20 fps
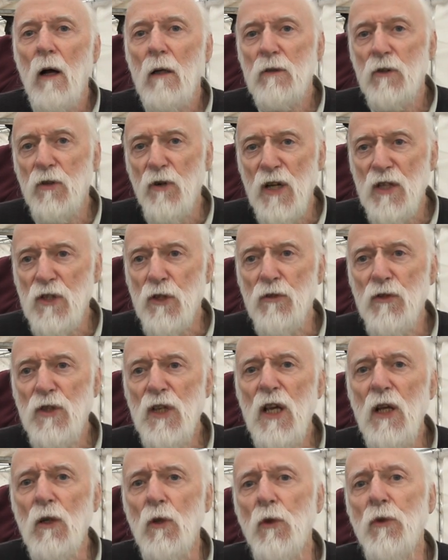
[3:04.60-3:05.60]
a greater
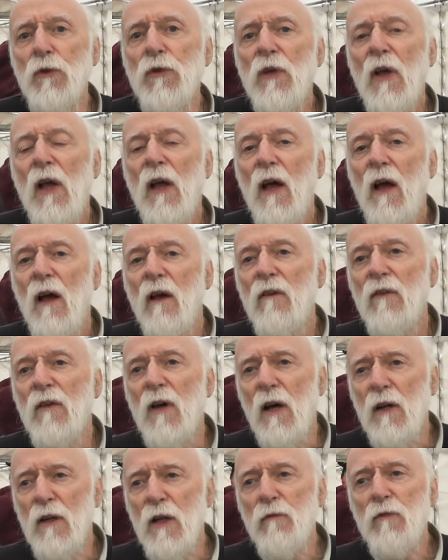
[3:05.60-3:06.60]
yield
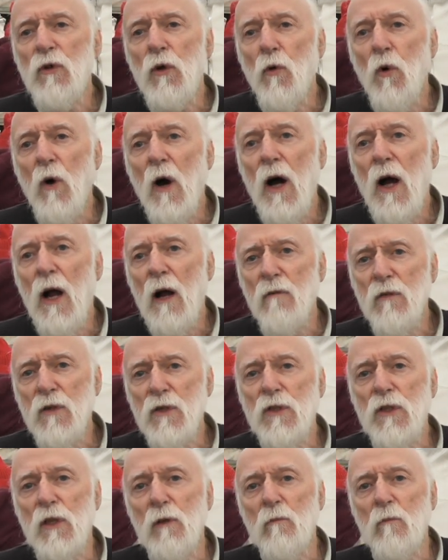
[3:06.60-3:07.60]
than if you
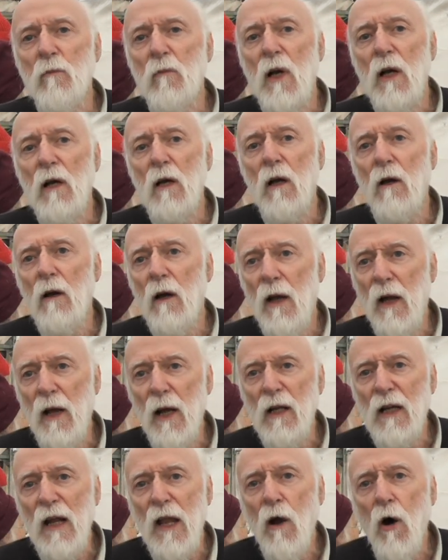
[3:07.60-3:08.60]
harvest them uh,
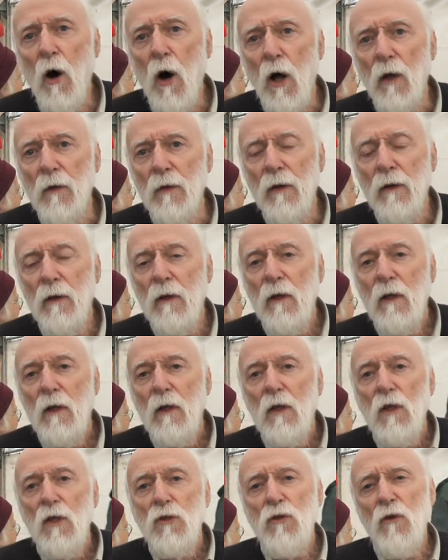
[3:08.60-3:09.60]
early on.
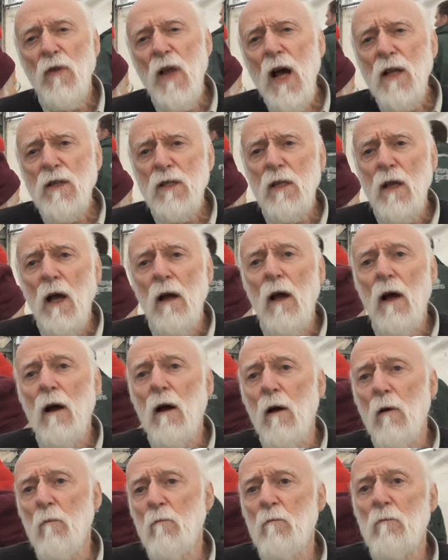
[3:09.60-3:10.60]
So that's
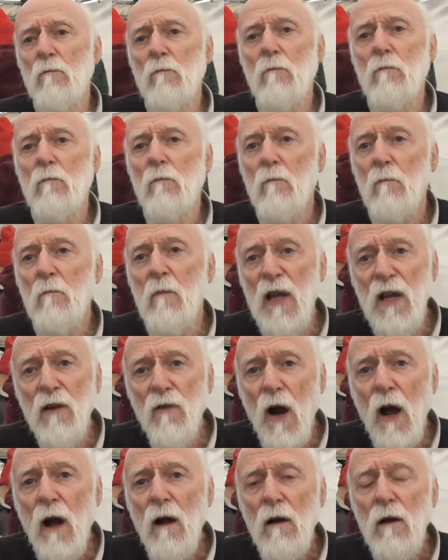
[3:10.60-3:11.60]
um,
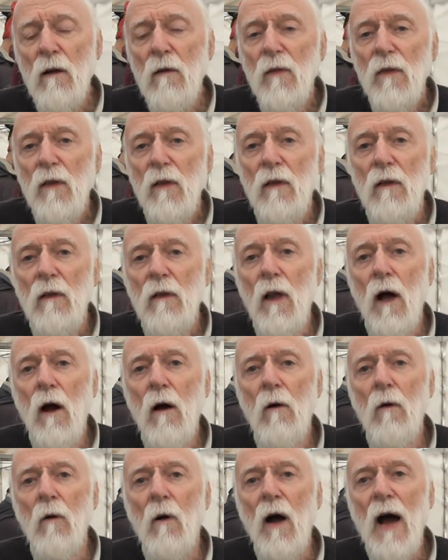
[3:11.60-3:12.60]
Mira.
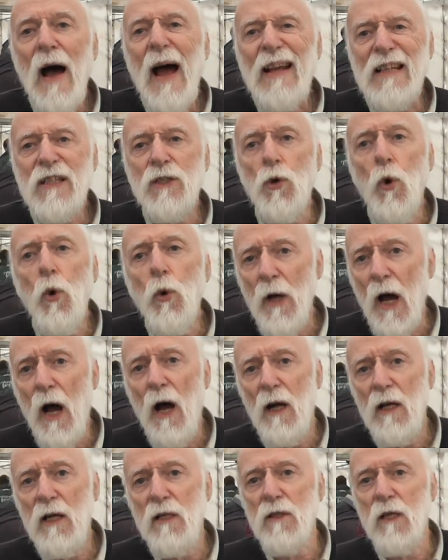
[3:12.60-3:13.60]
Now,
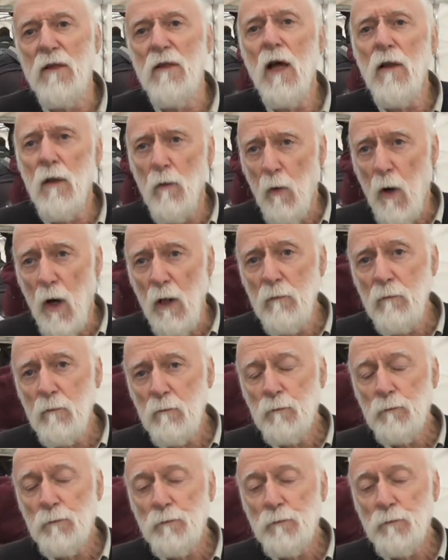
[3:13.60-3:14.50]
Axona is another one.